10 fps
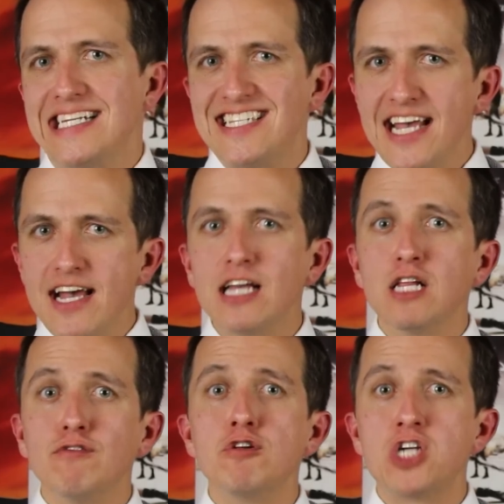To say I
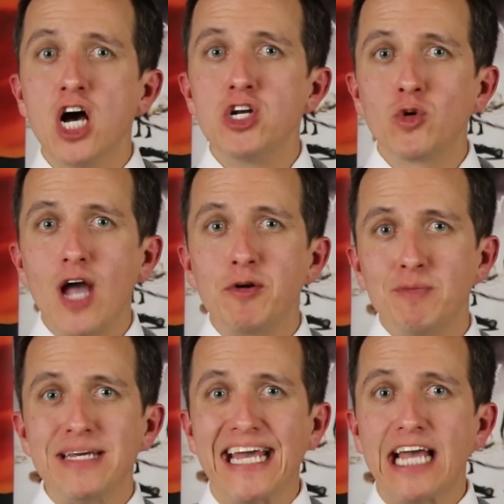love Lucha Underground
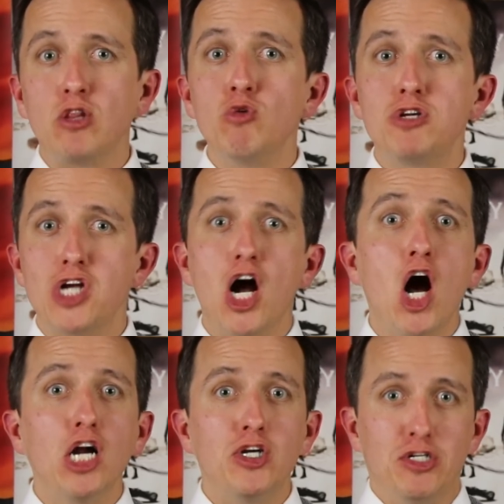would be a lucha
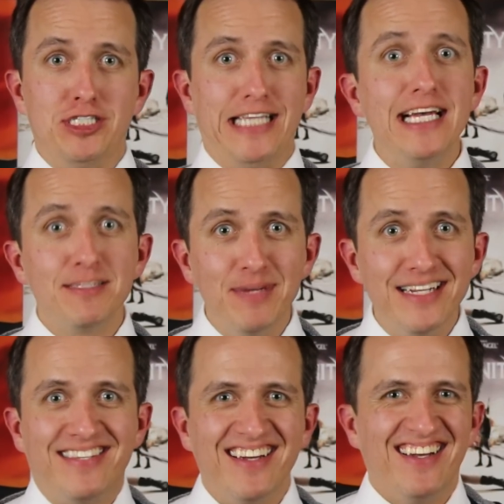
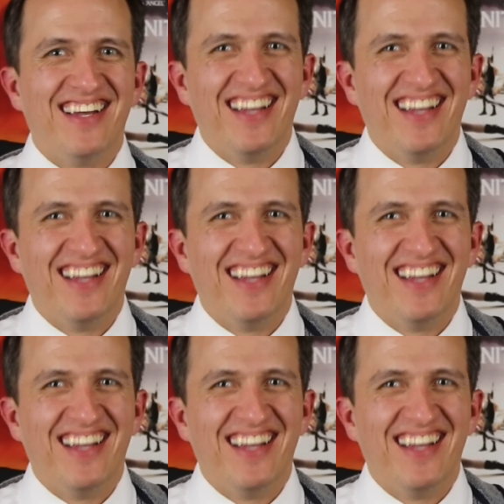understatement.